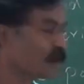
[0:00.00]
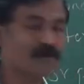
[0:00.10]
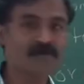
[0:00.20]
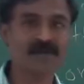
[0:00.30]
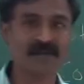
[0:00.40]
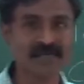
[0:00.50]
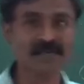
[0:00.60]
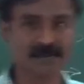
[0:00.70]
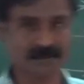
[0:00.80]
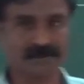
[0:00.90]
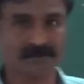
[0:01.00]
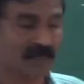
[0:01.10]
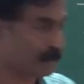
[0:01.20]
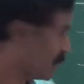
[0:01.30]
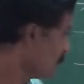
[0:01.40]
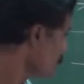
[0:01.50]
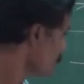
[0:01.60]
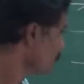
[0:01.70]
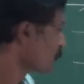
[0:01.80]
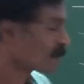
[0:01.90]
of rent. That means
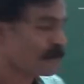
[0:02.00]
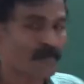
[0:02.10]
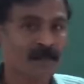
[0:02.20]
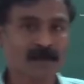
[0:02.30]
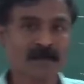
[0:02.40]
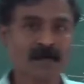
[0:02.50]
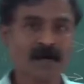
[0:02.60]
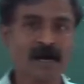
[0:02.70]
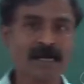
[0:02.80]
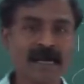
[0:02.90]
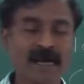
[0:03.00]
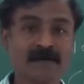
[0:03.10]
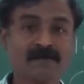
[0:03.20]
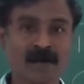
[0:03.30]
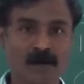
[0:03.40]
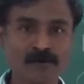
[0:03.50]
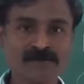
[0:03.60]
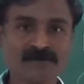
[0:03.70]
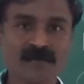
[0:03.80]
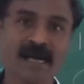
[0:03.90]
I have a
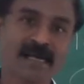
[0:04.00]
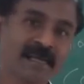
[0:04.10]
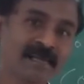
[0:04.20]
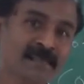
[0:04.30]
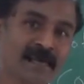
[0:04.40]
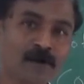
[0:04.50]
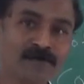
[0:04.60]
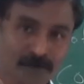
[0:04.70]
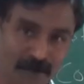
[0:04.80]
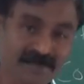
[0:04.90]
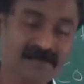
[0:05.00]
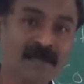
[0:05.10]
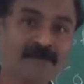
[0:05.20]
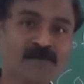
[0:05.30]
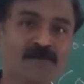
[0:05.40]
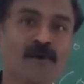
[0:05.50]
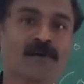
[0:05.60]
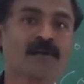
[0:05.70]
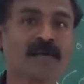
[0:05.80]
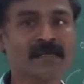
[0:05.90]
house, I rent the house myself
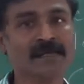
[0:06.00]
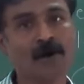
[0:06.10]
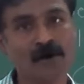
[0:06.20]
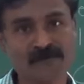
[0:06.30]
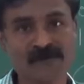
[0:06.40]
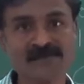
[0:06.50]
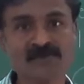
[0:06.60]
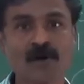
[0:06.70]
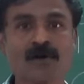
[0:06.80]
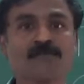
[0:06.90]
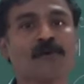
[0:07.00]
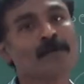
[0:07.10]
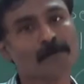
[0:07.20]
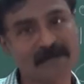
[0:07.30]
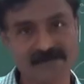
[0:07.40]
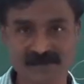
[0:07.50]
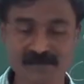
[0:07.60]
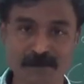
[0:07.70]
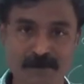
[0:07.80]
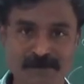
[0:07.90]
for any office or for
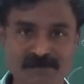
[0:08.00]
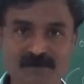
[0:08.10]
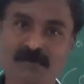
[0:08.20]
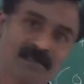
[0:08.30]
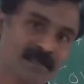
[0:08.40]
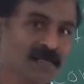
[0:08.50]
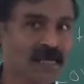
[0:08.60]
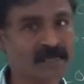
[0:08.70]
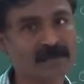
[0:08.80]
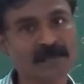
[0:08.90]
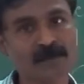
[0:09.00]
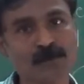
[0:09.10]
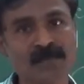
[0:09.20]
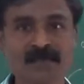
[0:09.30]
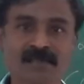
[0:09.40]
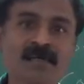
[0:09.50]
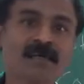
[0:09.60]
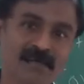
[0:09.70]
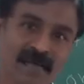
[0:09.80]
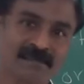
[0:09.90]
business purpose. That I can include it in
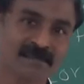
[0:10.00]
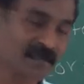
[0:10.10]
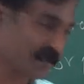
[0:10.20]
the national